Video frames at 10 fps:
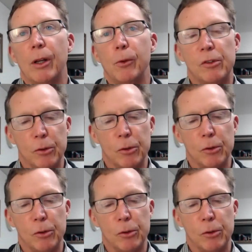food
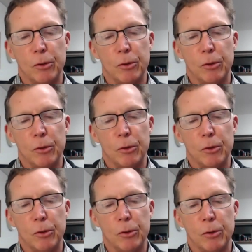sources. So
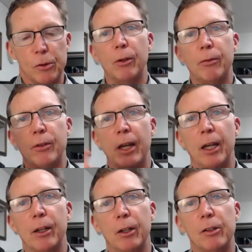that's
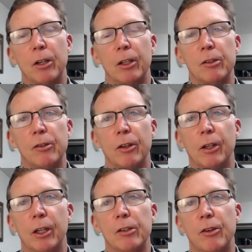another sidearm I
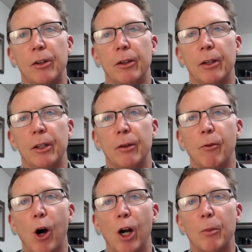drift down is
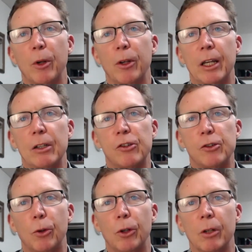the
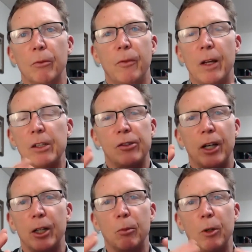environment and our soil. I'm
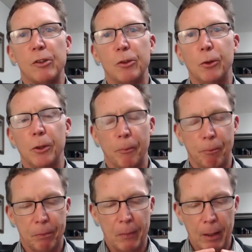fascinated by soil.
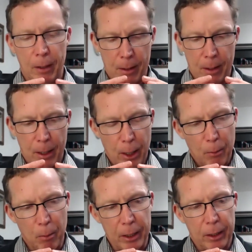But
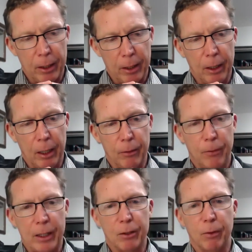
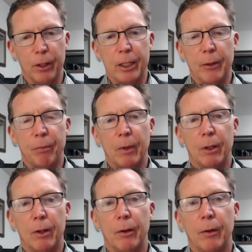effectively,
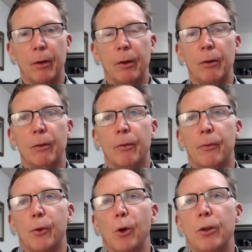
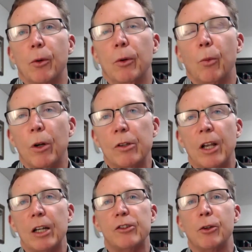fruit wants us
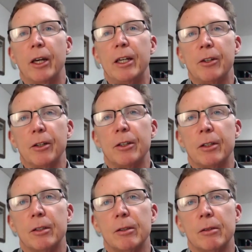to eat it
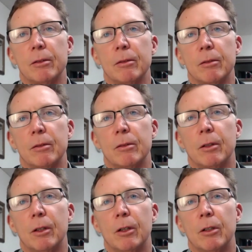
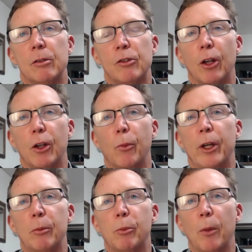so that we
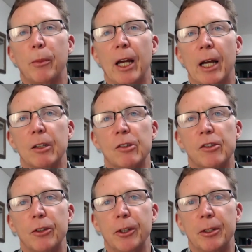can propagate its seed.